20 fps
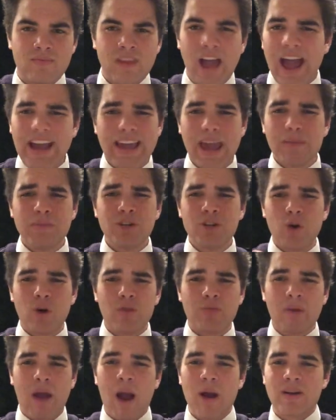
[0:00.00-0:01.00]
I came to
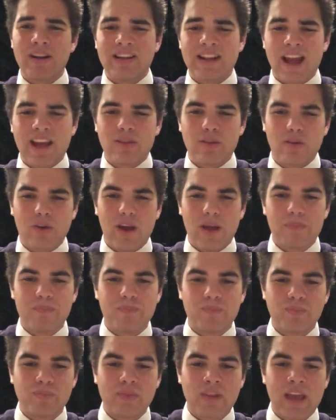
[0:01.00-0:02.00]
North Broward in 9th grade,
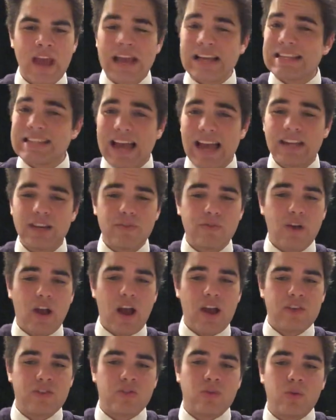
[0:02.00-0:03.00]
excited for
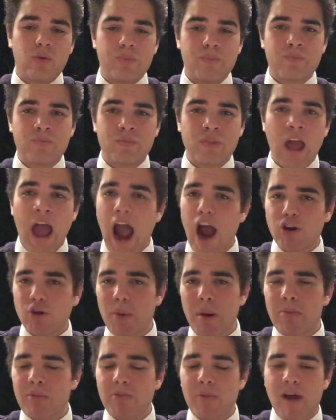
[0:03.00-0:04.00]
high school. I
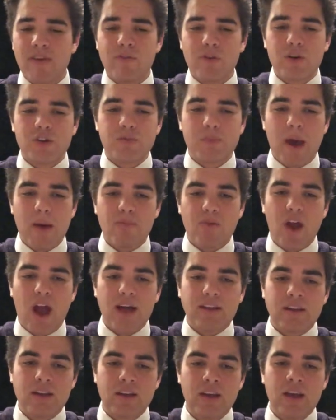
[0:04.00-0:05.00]
remember my first pep
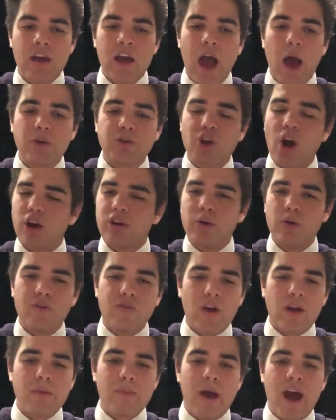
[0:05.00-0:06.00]
rally. I was talking to a
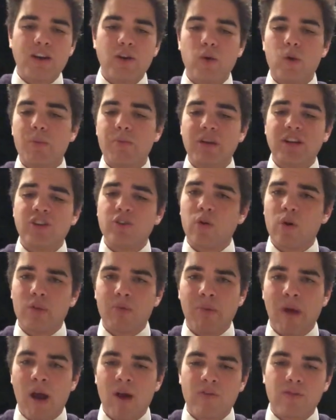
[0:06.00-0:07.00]
friend of mine who had been in
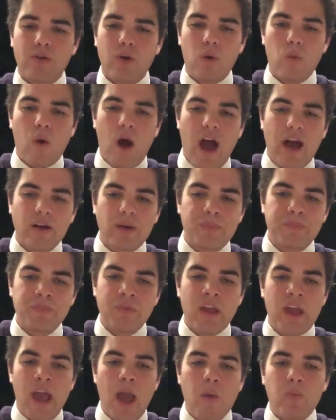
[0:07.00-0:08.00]
North Broward for a while,
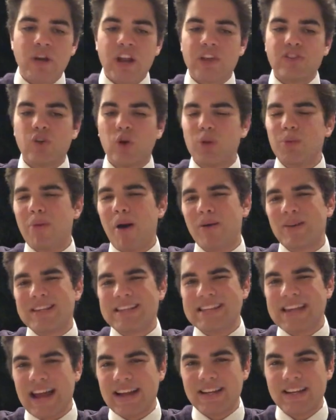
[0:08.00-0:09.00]
and when I told him how
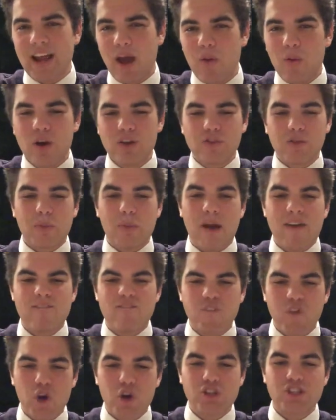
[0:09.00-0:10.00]
excited I was for my
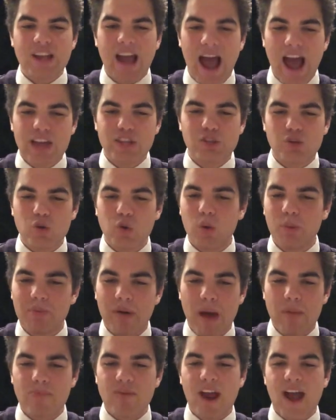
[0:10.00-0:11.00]
first high school
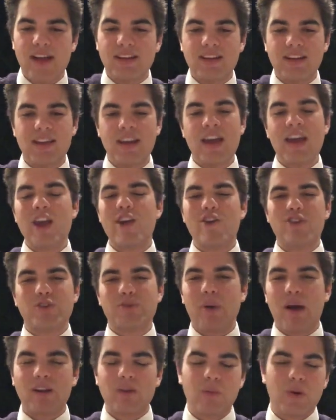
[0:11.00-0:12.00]
pep rally, he
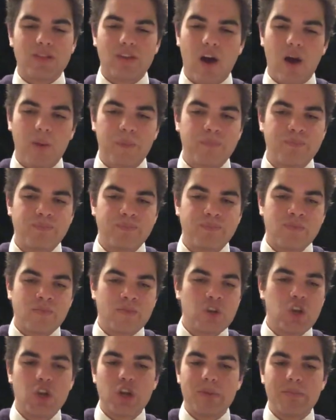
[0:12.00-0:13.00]
responded with, "Oh,
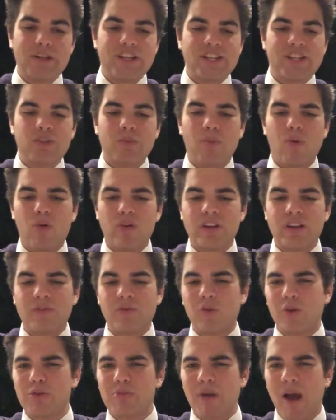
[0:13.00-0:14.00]
you're gonna be disappointed.
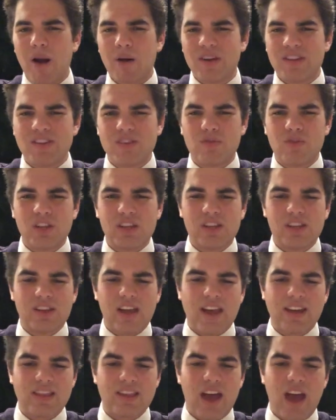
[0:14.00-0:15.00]
North Broward doesn't really
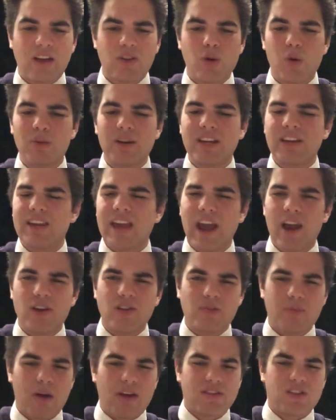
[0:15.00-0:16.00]
like that. Nobody
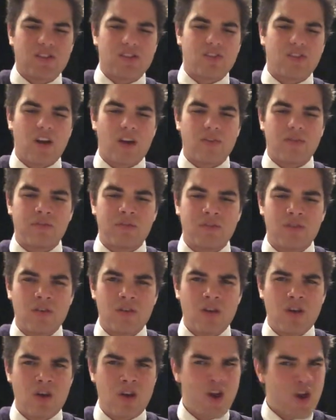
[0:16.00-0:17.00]
cares about this stuff."
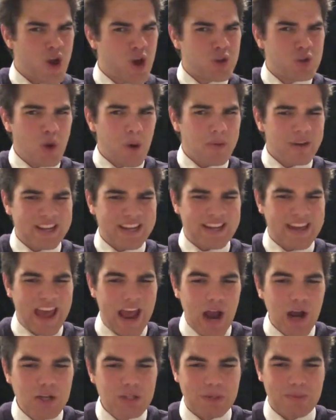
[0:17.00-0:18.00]
Nobody
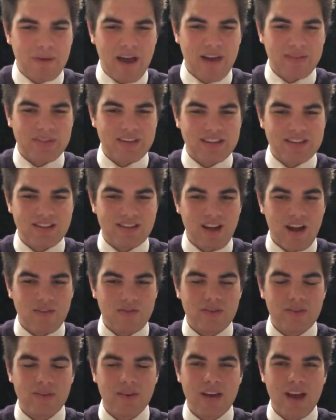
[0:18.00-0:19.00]
cares about this
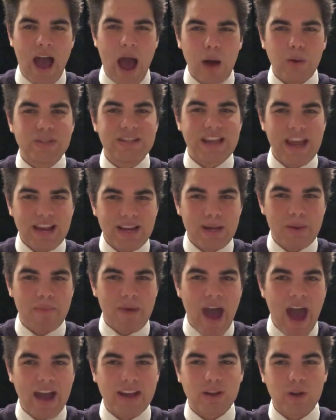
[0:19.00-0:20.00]
stuff. I was taken
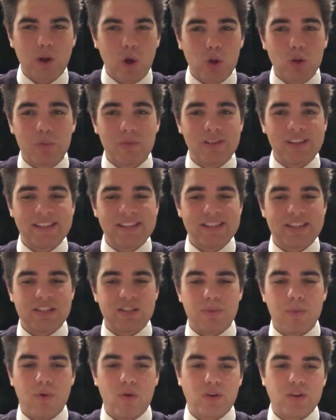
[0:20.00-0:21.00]
aback and ultimately
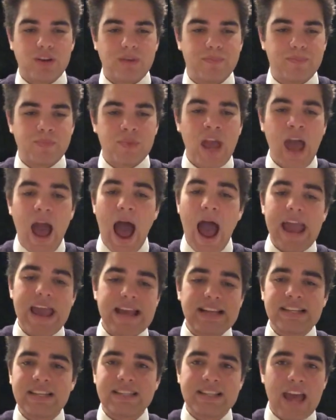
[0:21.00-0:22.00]
disappointed. I
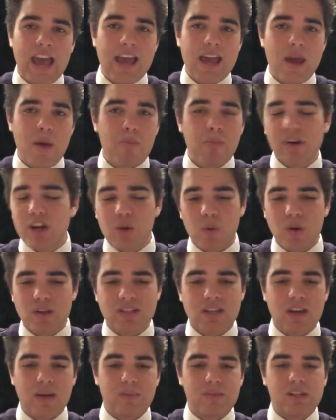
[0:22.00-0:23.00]
hate to say it, but he
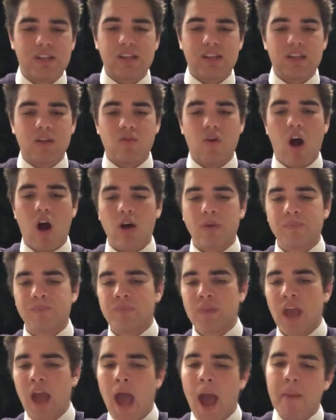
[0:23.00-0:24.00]
wasn't completely wrong.
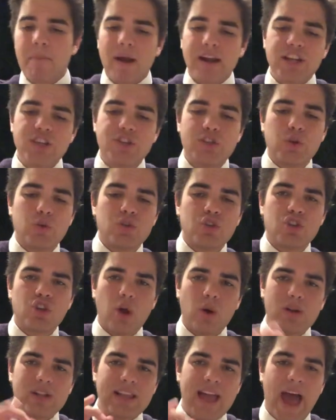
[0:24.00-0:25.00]
Many students
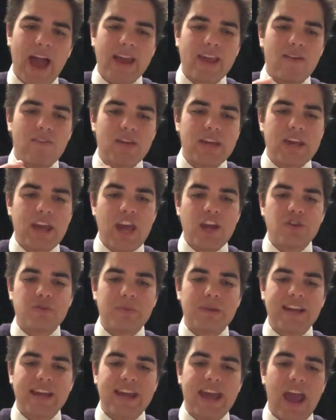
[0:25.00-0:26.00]
showed a lack of
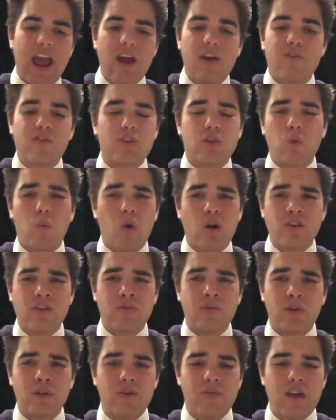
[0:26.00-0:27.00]
engagement and care for the
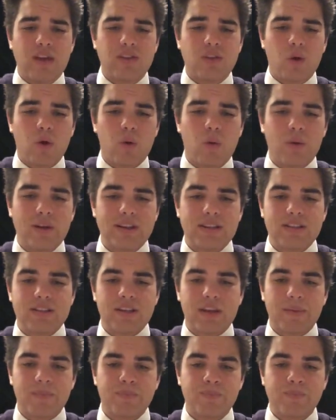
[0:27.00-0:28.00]
wonderful event they were witnessing.